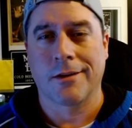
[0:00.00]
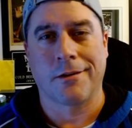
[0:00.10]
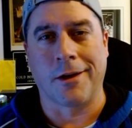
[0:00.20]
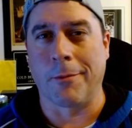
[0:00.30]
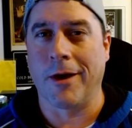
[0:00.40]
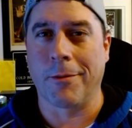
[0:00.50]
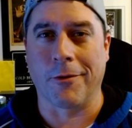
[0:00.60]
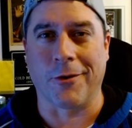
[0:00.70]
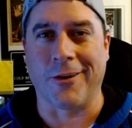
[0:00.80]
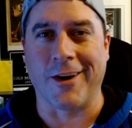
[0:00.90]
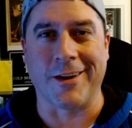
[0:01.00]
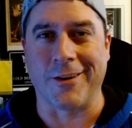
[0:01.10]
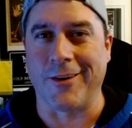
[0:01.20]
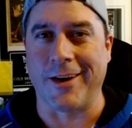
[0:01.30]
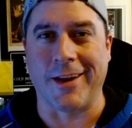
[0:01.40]
I might be regretting it
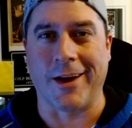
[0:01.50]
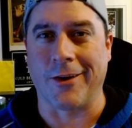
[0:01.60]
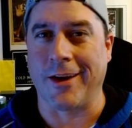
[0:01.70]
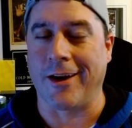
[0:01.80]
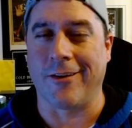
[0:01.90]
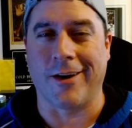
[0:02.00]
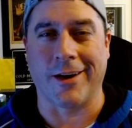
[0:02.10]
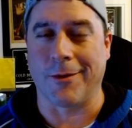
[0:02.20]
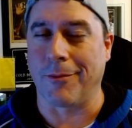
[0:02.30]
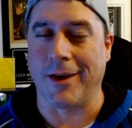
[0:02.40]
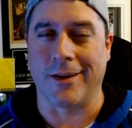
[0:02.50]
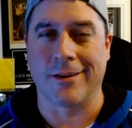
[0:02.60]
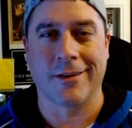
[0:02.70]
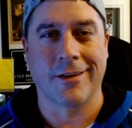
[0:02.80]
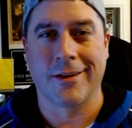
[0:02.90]
right now. Carolina, man.
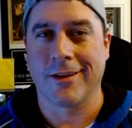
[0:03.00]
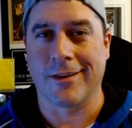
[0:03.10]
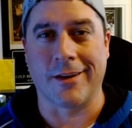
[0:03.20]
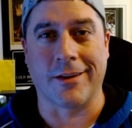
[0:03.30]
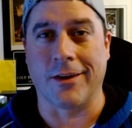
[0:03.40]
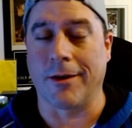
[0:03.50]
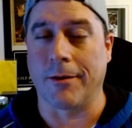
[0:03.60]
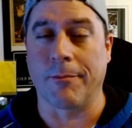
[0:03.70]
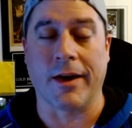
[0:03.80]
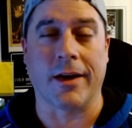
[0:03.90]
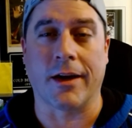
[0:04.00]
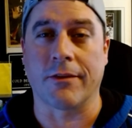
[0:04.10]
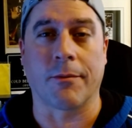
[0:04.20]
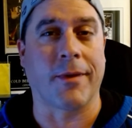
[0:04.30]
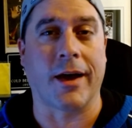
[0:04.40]
It might not
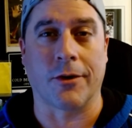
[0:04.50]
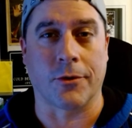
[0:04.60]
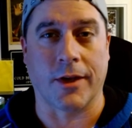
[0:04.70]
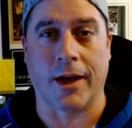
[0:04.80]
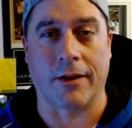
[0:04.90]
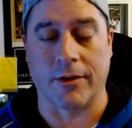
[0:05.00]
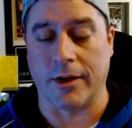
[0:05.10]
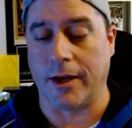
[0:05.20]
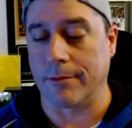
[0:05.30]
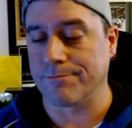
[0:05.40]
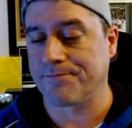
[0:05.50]
even matter who they have in net.